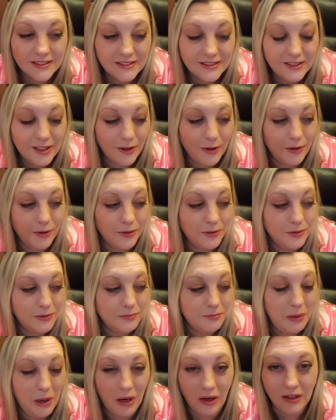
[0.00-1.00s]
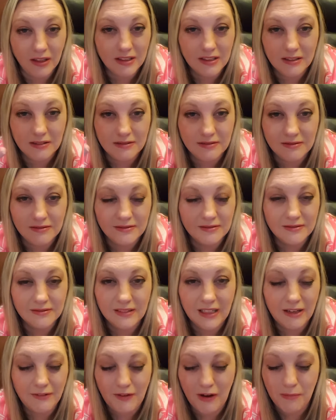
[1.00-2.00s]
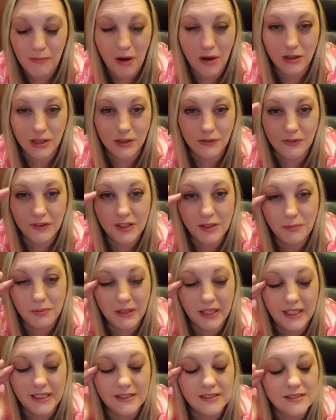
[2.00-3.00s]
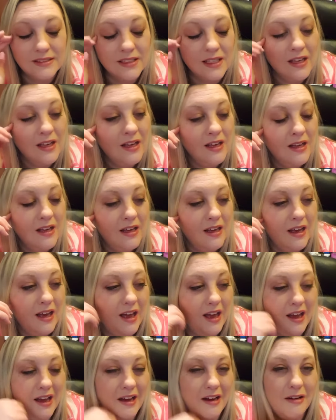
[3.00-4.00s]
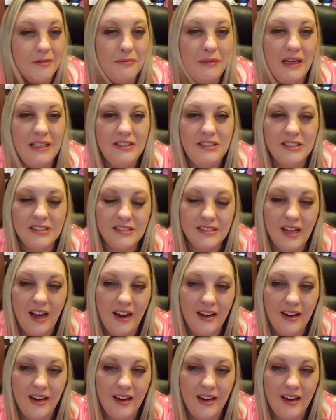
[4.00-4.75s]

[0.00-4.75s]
So, pardon if I'm all over the place. I just